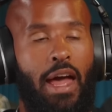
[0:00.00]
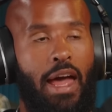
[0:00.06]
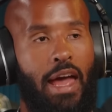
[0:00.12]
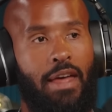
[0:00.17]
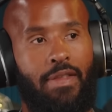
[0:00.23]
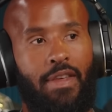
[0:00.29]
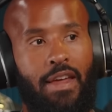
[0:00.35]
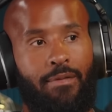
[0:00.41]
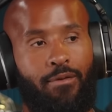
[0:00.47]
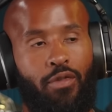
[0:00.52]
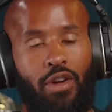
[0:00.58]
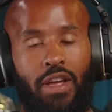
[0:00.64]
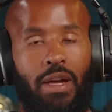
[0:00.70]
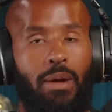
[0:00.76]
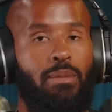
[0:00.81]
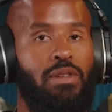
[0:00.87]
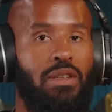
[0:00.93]
And then for
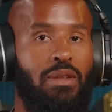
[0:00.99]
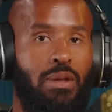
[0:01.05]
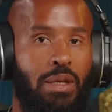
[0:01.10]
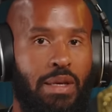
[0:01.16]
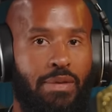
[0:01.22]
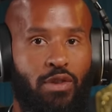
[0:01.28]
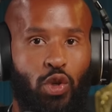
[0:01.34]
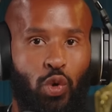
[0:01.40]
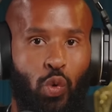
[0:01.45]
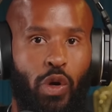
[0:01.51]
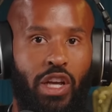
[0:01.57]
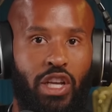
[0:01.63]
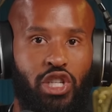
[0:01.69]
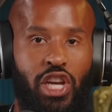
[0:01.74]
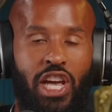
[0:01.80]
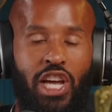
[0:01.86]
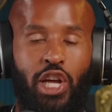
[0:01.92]
him to leave
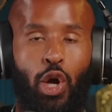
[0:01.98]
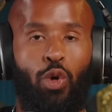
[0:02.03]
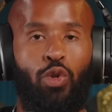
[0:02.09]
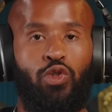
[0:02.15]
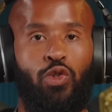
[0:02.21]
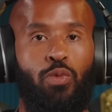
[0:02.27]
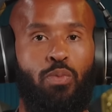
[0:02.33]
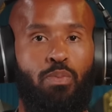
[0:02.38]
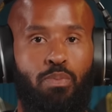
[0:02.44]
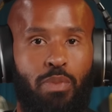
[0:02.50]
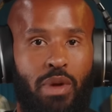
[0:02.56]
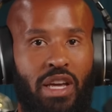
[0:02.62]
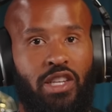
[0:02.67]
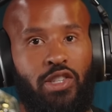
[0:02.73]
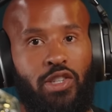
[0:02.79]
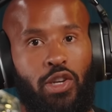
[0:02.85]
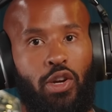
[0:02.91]
Twitch and go to
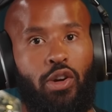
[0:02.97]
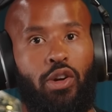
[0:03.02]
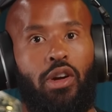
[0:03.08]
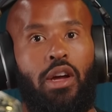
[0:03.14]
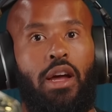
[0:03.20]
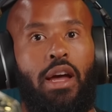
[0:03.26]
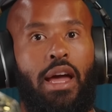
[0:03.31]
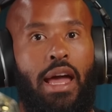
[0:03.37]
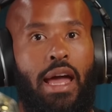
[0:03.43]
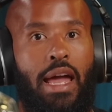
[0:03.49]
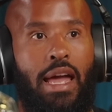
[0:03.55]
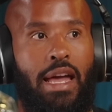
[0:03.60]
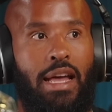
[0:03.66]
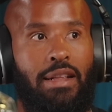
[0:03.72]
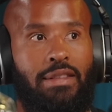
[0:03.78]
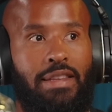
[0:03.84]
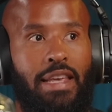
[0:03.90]
Mixer
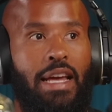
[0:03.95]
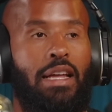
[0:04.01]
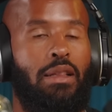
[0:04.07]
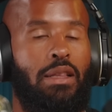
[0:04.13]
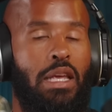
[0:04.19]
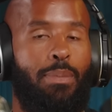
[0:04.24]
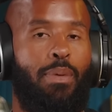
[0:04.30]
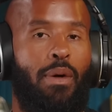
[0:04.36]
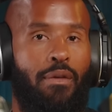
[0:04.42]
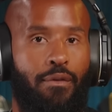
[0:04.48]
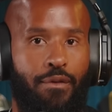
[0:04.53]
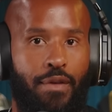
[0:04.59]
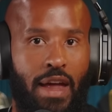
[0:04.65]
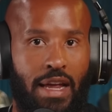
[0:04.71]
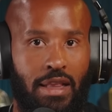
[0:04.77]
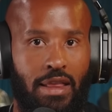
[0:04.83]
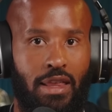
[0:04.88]
and take a leap of
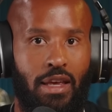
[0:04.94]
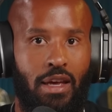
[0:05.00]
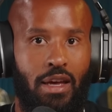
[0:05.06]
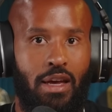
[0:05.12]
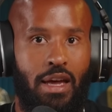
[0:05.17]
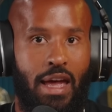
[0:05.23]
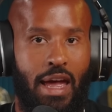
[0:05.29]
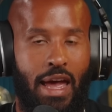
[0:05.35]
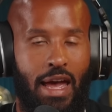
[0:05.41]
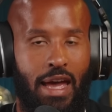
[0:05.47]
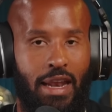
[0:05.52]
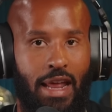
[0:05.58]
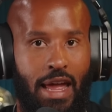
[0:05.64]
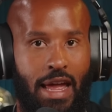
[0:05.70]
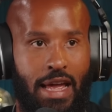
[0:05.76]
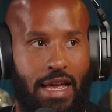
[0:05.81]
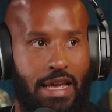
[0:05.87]
faith at
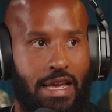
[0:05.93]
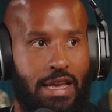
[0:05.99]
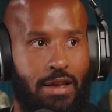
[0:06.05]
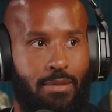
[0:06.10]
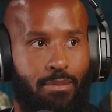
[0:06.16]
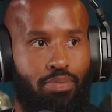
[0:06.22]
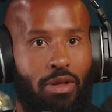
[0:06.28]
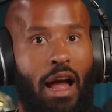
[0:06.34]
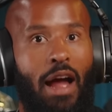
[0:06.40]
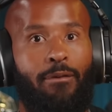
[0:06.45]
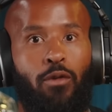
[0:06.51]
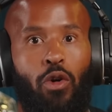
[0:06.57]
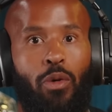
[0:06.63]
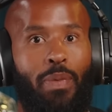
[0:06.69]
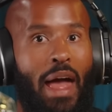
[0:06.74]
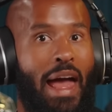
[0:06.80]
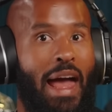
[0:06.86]
a
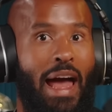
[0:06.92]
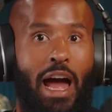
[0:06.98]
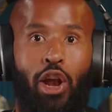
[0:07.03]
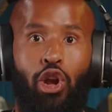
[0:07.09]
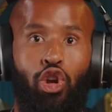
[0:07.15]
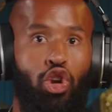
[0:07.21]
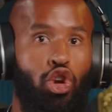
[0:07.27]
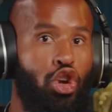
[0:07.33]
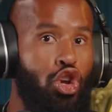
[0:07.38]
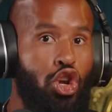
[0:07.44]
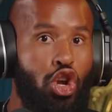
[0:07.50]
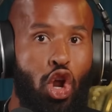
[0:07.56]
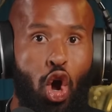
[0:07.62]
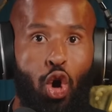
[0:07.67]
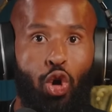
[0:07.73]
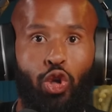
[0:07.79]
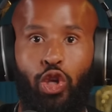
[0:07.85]
platform that had
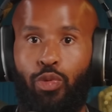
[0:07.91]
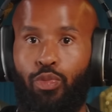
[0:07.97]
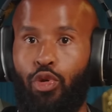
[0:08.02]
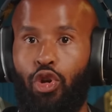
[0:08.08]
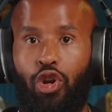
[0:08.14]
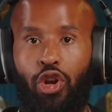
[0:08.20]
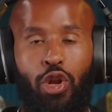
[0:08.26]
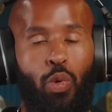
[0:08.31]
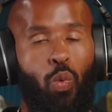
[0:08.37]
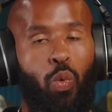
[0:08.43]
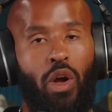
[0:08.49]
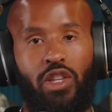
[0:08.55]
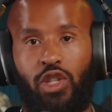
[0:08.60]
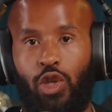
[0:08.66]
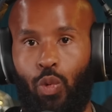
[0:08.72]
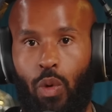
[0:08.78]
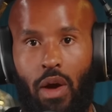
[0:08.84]
no community
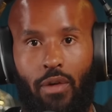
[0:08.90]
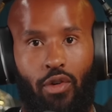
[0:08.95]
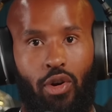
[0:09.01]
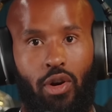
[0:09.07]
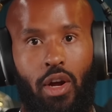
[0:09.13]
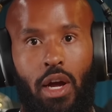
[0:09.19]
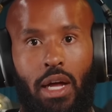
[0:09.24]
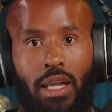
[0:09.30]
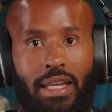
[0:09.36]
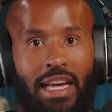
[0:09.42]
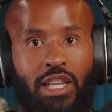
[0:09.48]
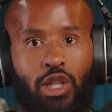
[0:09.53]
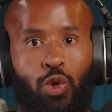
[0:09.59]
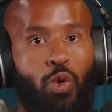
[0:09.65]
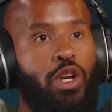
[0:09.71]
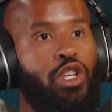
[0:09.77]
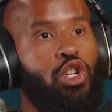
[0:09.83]
whatsoever. Like,
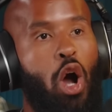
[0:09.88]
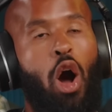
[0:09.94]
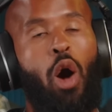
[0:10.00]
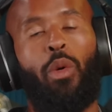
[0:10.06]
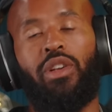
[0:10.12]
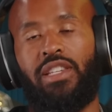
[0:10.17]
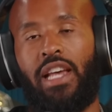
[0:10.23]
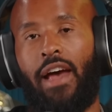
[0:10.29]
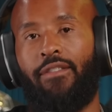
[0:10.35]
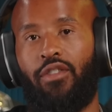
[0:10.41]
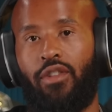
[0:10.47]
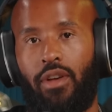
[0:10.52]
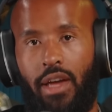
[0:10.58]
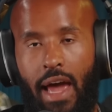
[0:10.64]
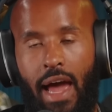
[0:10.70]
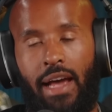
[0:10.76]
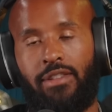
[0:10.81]
Twitch always
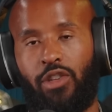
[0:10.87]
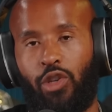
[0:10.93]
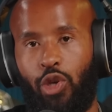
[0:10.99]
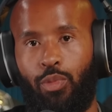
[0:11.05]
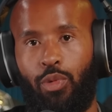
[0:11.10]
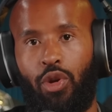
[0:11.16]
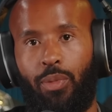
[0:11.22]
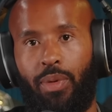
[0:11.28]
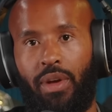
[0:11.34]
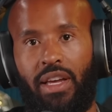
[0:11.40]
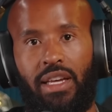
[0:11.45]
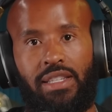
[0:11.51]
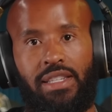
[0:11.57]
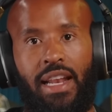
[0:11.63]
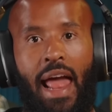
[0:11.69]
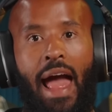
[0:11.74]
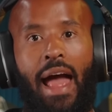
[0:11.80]
has a community
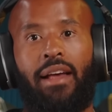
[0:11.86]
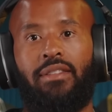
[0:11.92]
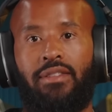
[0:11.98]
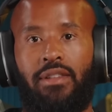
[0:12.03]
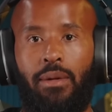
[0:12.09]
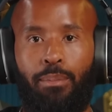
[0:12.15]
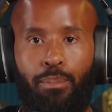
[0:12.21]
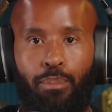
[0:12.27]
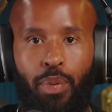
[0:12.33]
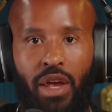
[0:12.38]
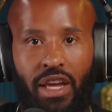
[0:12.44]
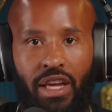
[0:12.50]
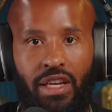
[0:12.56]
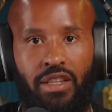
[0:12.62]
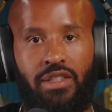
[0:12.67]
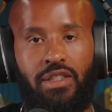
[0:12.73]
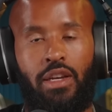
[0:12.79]
because it has the
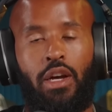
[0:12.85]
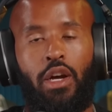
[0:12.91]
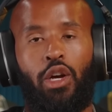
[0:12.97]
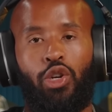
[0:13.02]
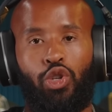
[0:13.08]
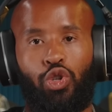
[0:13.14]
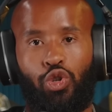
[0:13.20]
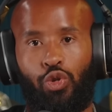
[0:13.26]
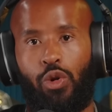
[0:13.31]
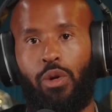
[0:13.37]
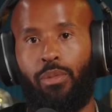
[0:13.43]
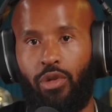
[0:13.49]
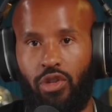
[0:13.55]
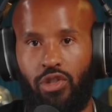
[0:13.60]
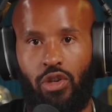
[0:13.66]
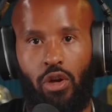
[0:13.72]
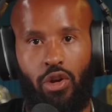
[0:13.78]
biggest
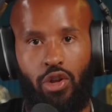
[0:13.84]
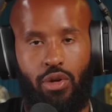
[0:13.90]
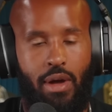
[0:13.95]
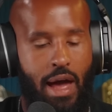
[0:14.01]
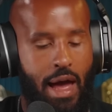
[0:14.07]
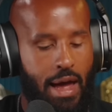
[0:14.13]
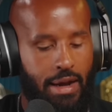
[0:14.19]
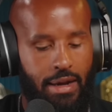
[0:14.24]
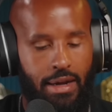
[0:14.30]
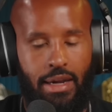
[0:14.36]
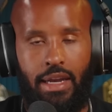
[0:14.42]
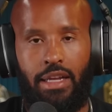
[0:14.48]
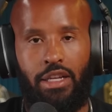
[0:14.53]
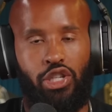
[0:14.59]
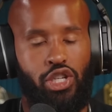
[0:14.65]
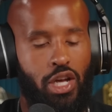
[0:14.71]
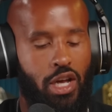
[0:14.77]
streamers under. You had
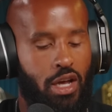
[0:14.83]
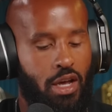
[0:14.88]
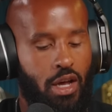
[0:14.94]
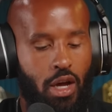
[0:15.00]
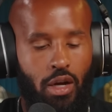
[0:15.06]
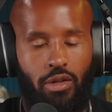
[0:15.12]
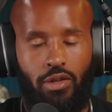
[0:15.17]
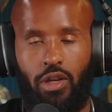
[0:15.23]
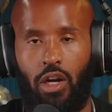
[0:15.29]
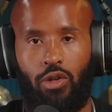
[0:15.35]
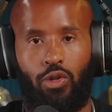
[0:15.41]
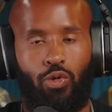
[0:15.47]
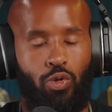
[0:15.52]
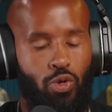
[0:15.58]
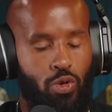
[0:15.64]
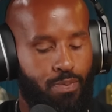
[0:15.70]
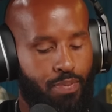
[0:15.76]
Ninja, Dr.
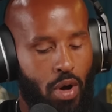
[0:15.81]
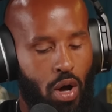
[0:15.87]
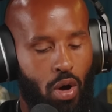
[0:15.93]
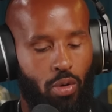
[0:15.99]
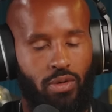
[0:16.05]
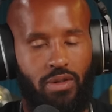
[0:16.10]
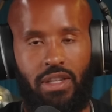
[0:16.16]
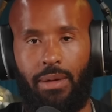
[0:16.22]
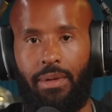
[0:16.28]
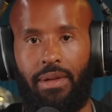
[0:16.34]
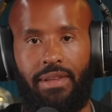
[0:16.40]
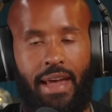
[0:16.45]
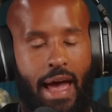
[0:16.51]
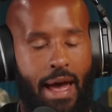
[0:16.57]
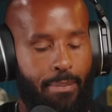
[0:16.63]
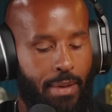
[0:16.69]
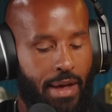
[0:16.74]
Lupo, Tim the
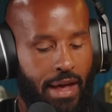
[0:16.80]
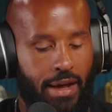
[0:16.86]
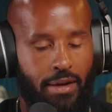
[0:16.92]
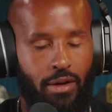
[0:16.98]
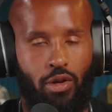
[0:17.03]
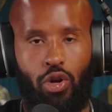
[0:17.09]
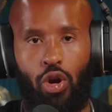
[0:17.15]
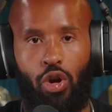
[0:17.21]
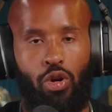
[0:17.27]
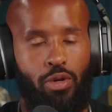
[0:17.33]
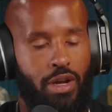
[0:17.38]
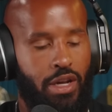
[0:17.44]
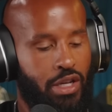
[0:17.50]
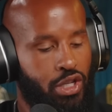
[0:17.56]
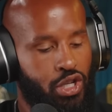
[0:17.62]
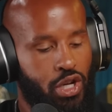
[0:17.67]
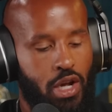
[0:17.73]
Tapman,
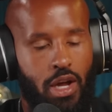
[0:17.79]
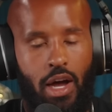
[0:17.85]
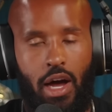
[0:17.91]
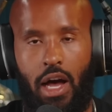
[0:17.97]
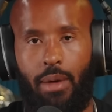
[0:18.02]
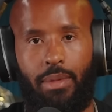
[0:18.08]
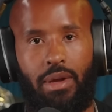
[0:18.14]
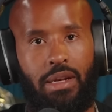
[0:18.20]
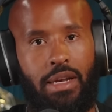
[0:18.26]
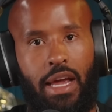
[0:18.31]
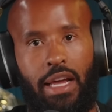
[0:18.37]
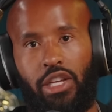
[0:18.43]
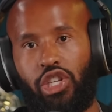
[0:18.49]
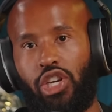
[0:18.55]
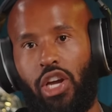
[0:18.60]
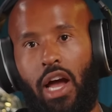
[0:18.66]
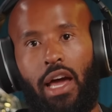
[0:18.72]
Courage, I mean, Nate
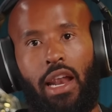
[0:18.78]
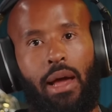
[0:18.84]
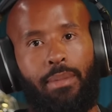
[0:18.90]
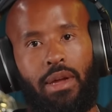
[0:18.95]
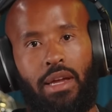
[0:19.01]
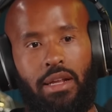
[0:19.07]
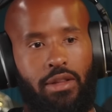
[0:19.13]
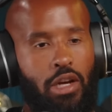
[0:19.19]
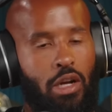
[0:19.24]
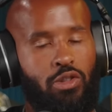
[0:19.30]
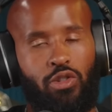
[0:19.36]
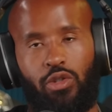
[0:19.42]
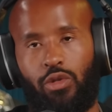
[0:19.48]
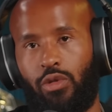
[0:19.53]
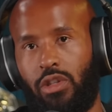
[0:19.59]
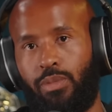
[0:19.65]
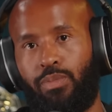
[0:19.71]
Shot, I mean,
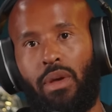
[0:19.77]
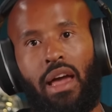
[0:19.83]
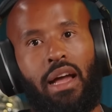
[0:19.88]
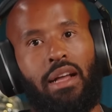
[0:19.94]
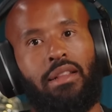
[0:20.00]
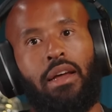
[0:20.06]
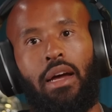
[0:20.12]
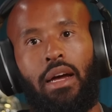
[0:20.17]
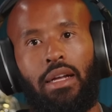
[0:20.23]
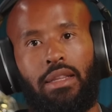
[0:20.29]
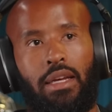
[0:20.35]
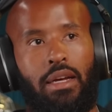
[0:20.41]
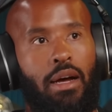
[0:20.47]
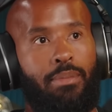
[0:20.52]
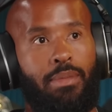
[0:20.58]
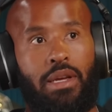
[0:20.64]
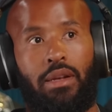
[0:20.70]
Doctor's Respect,
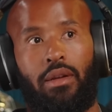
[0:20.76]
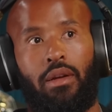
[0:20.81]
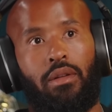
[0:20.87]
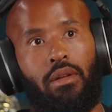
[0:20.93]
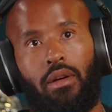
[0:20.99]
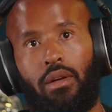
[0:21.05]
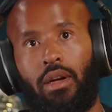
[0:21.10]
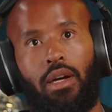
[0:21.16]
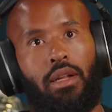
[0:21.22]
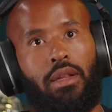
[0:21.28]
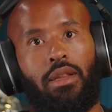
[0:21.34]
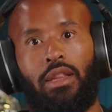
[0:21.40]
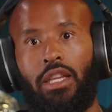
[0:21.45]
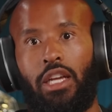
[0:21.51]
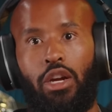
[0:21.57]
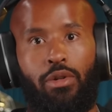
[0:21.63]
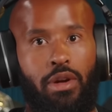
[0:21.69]

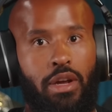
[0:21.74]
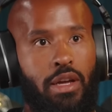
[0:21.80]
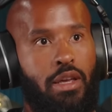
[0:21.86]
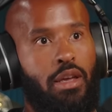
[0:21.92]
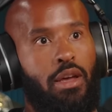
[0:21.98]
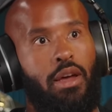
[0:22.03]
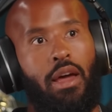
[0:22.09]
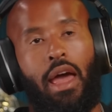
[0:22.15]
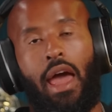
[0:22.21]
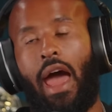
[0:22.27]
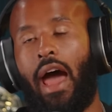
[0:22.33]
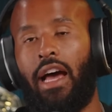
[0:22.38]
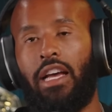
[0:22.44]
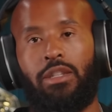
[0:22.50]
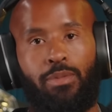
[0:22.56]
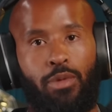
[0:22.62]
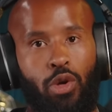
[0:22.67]
Lyric,
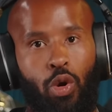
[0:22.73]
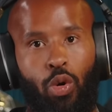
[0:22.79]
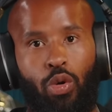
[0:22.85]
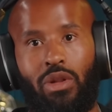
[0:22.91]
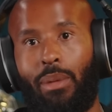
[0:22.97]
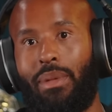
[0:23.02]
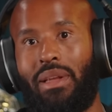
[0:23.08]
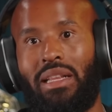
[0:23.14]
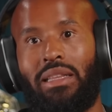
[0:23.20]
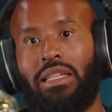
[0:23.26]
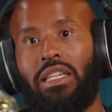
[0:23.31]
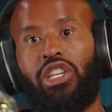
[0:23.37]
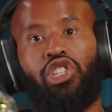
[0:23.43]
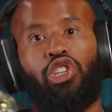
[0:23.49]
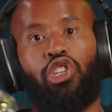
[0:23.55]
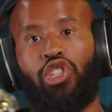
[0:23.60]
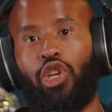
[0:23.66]
Asmogold, I mean, the
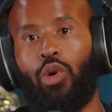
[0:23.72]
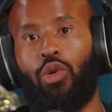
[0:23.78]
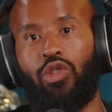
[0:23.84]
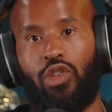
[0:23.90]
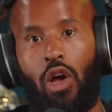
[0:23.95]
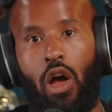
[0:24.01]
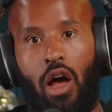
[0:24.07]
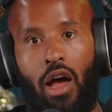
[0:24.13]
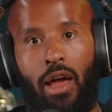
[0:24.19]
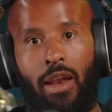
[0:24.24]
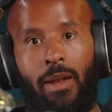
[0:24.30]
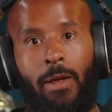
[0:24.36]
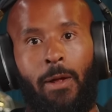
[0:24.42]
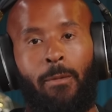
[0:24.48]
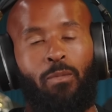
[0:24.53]
list just goes on.